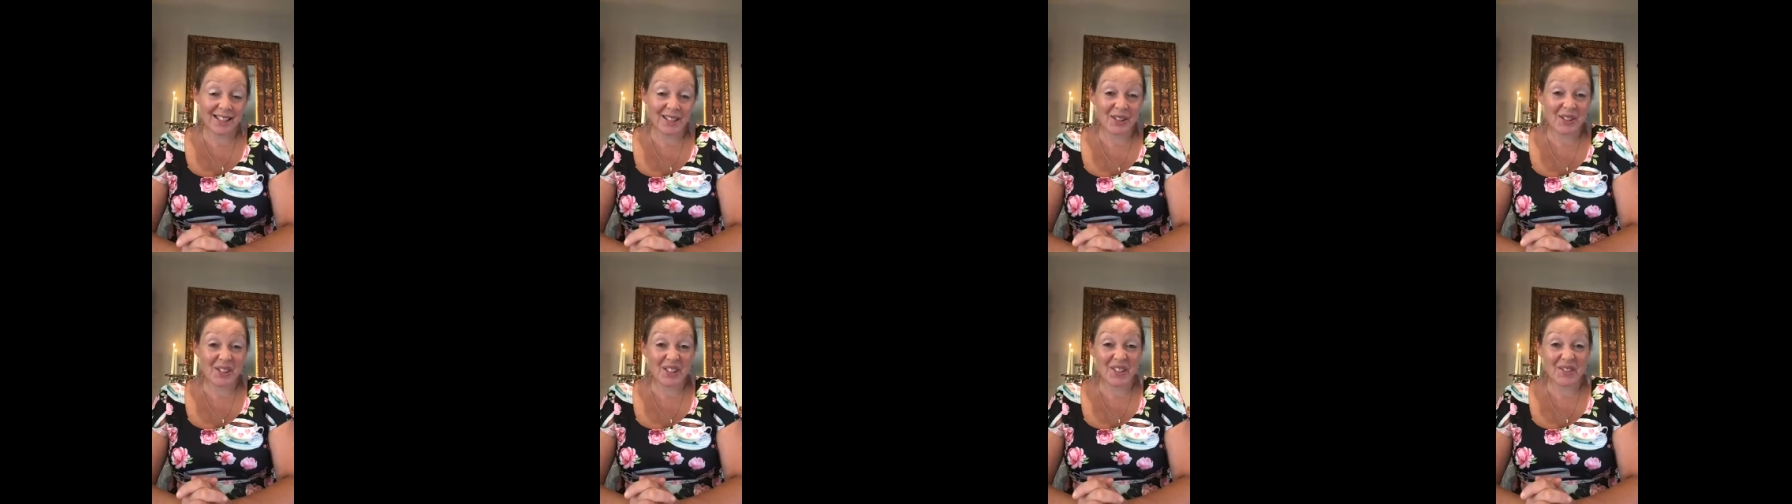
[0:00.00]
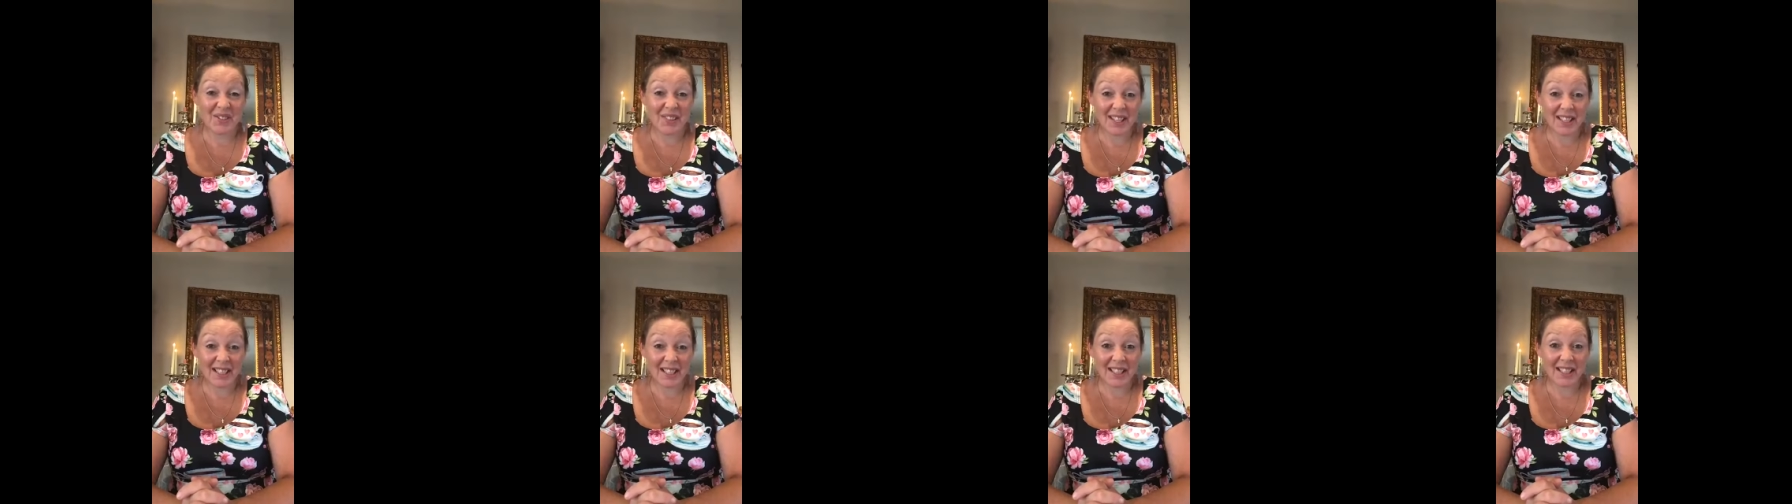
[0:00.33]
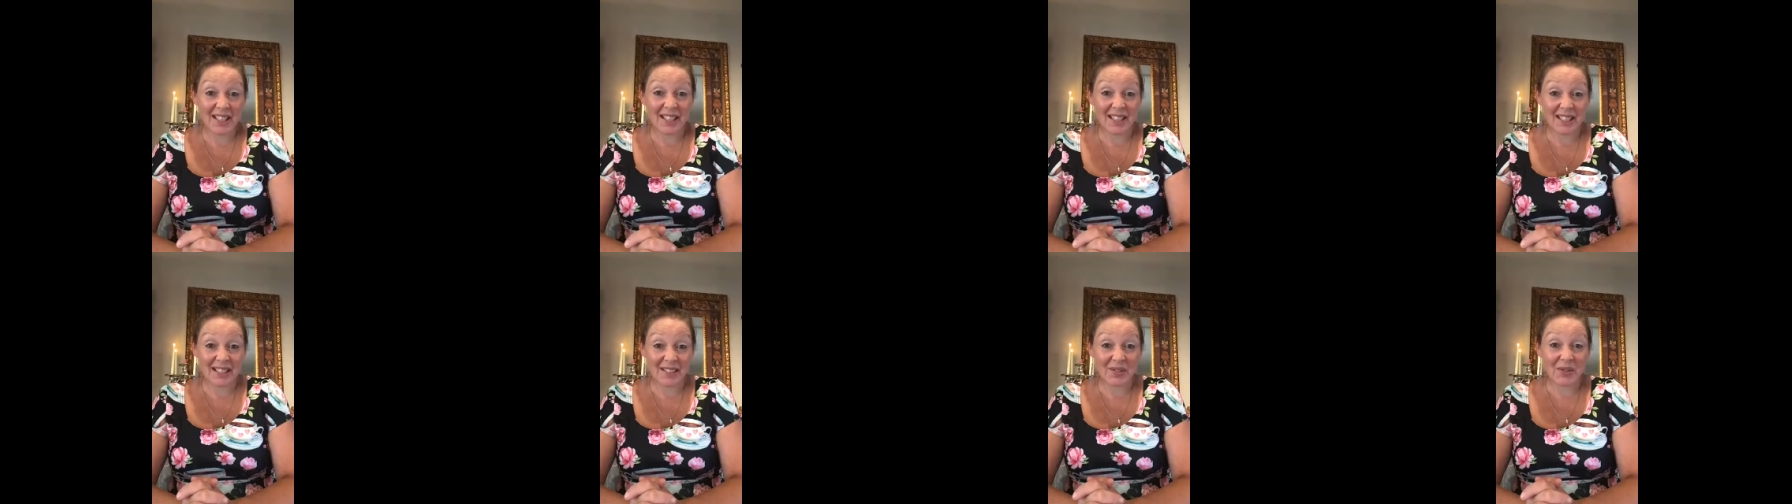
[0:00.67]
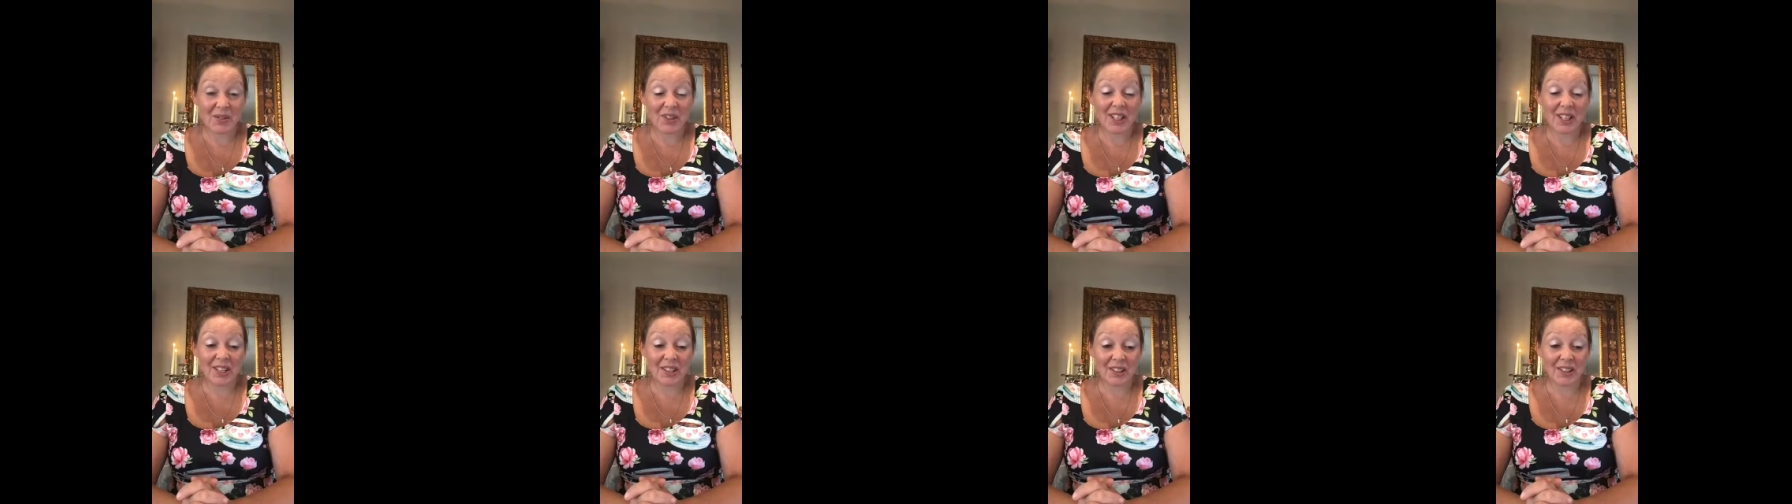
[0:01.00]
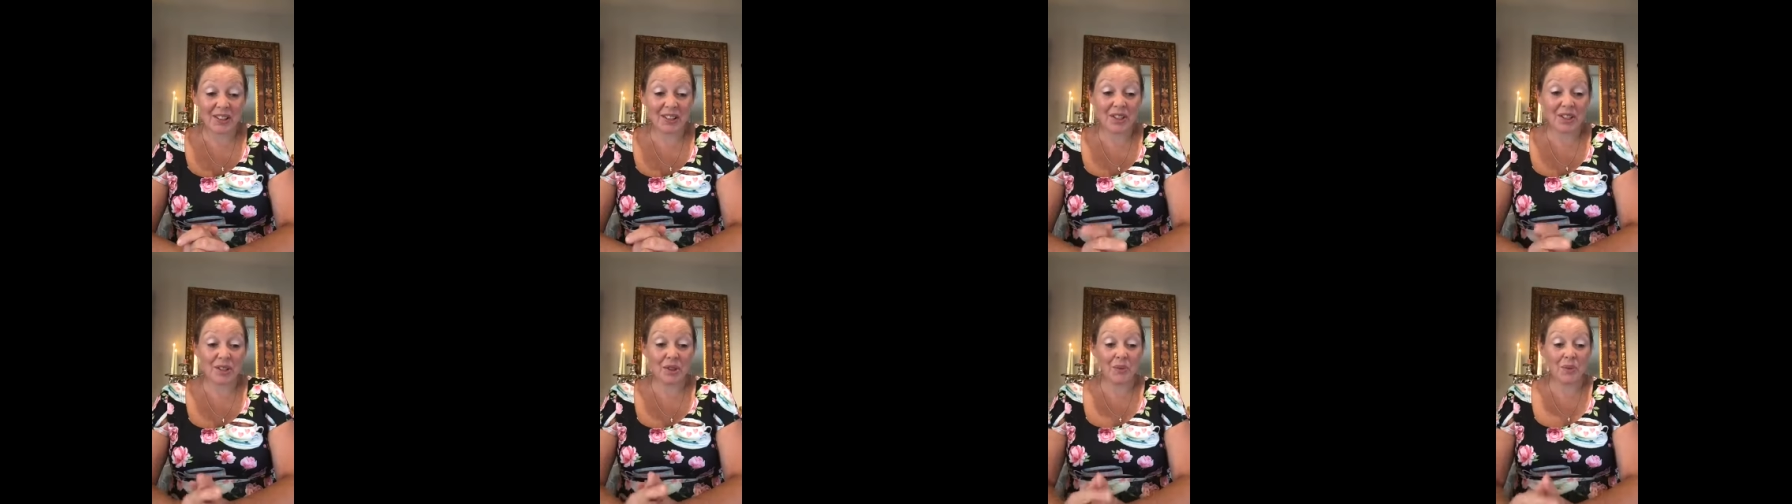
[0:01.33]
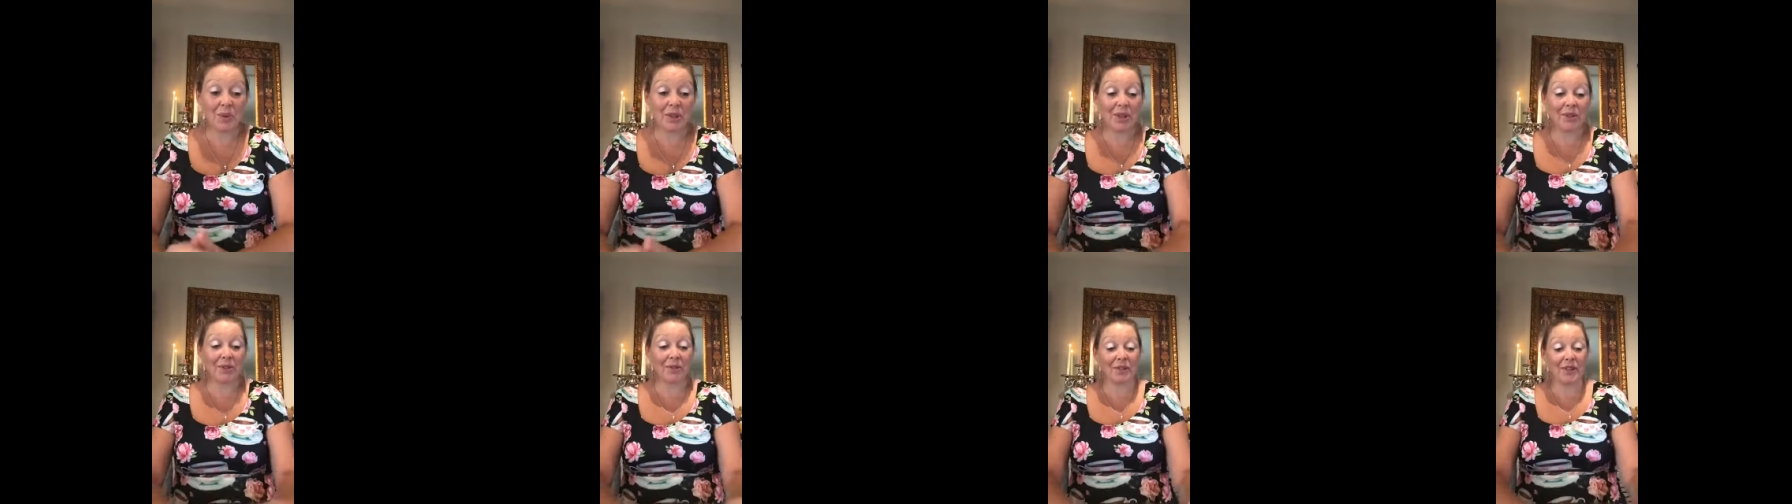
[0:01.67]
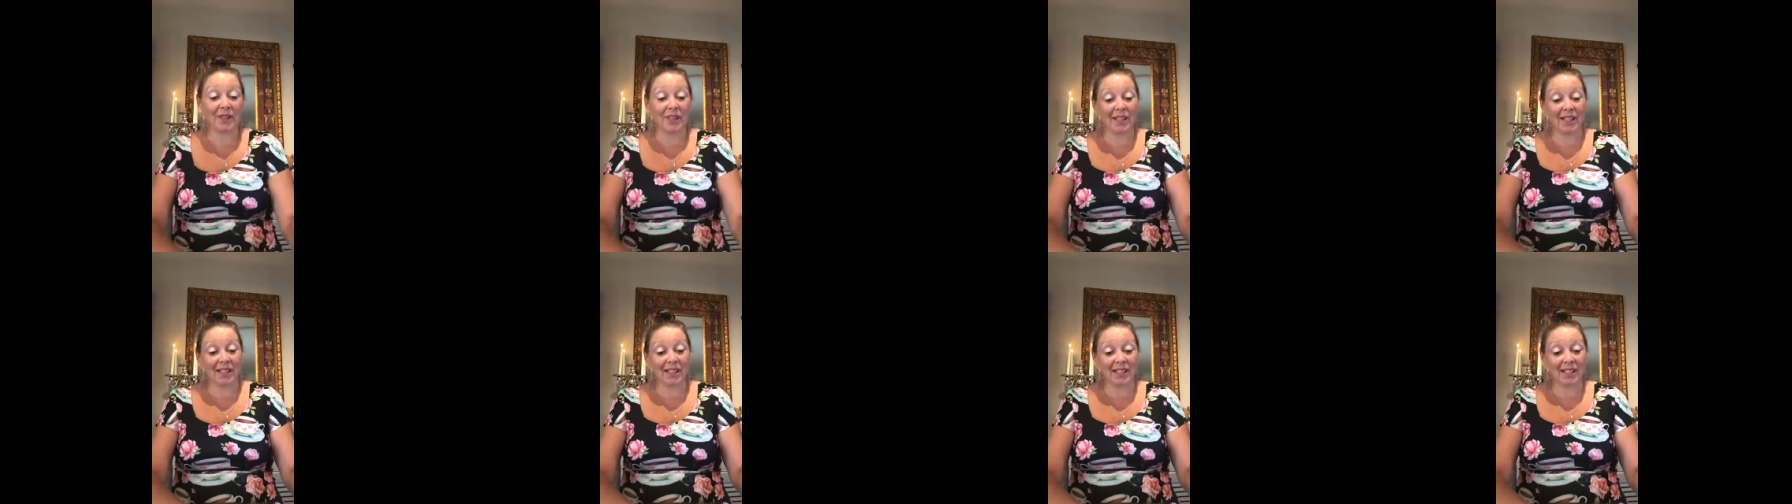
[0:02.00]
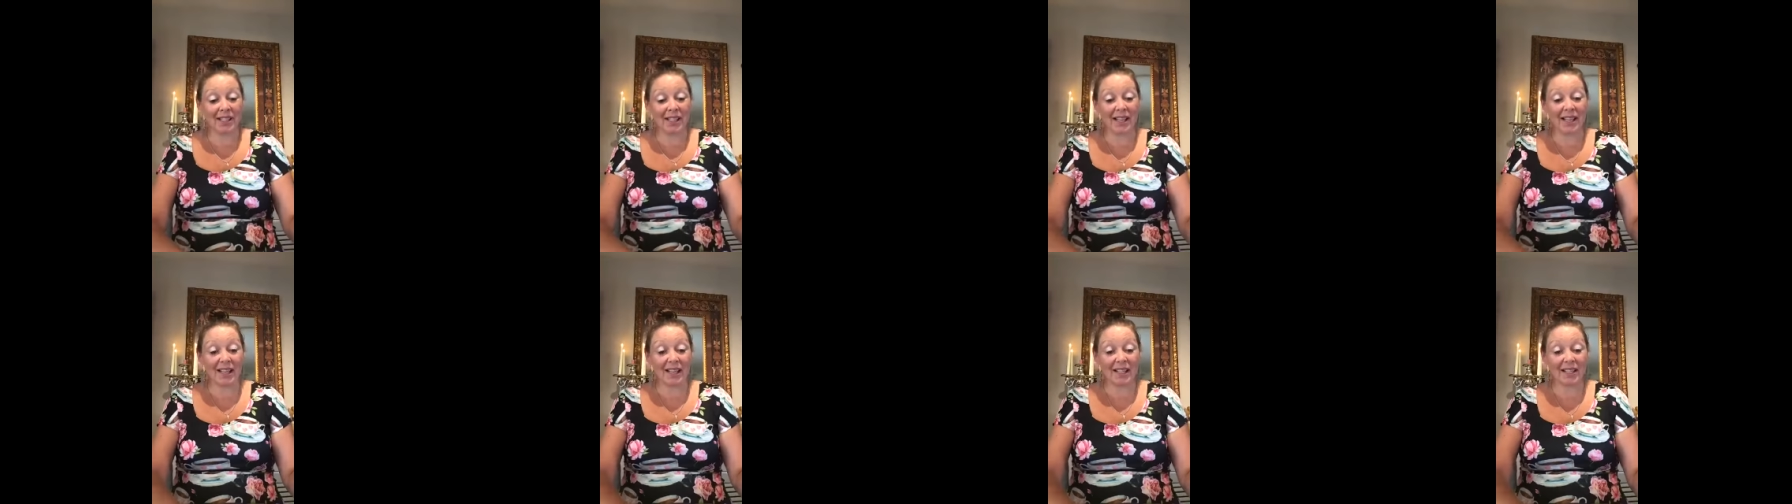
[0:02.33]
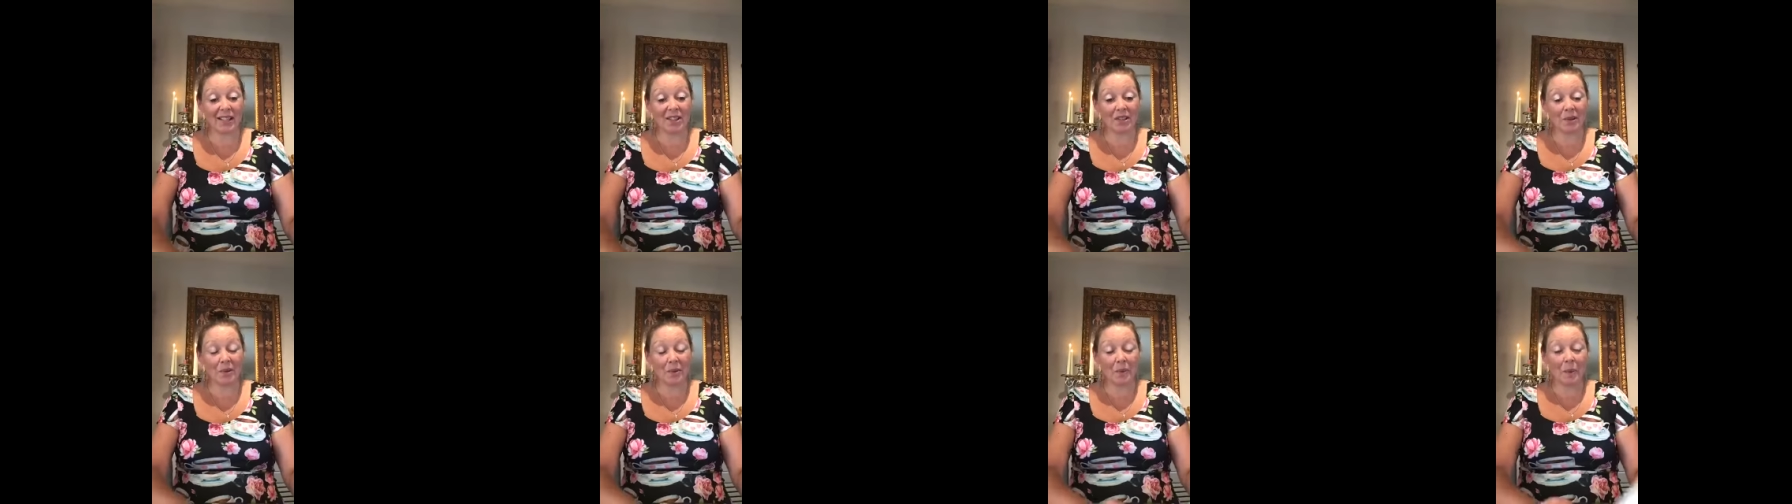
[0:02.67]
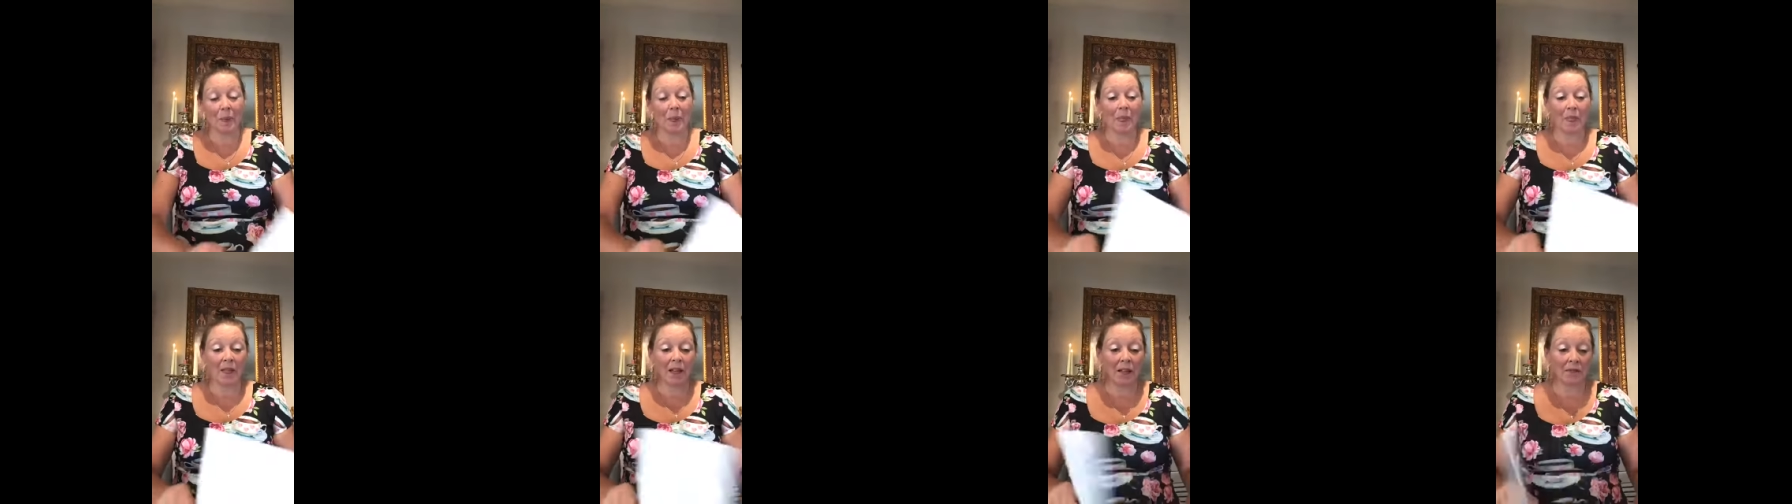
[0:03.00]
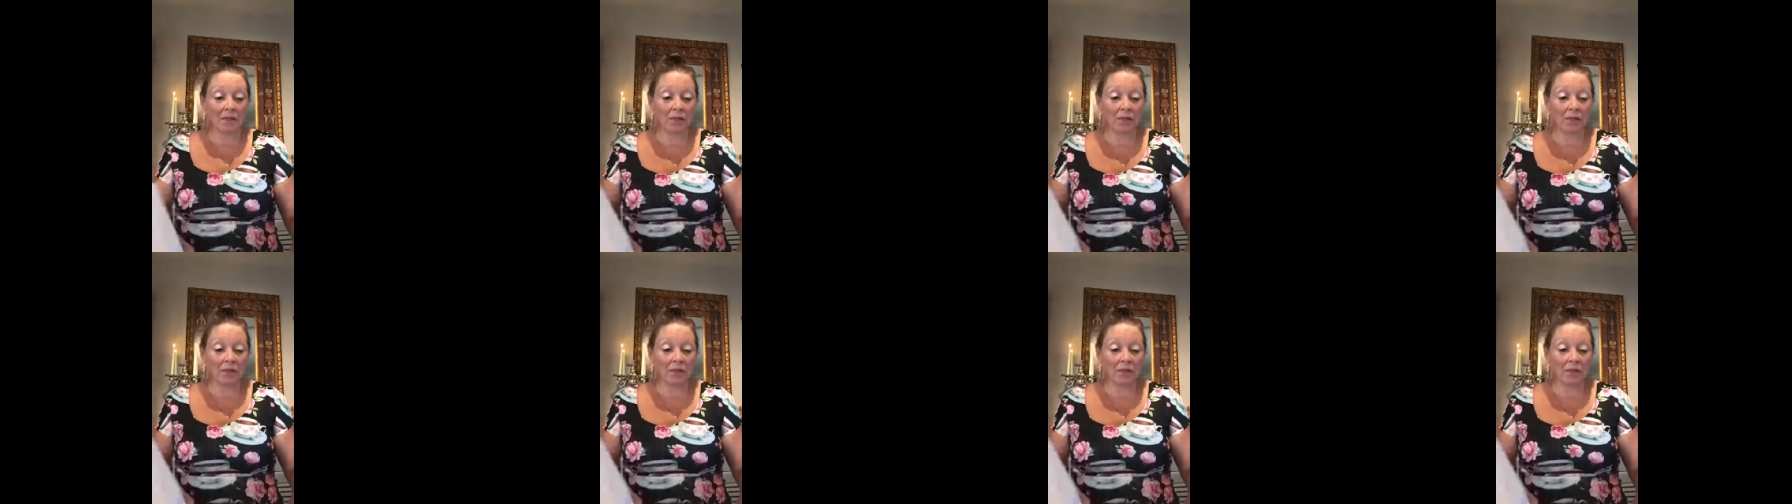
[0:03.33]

Now there's lots of ideas you can do when you're feeling sad.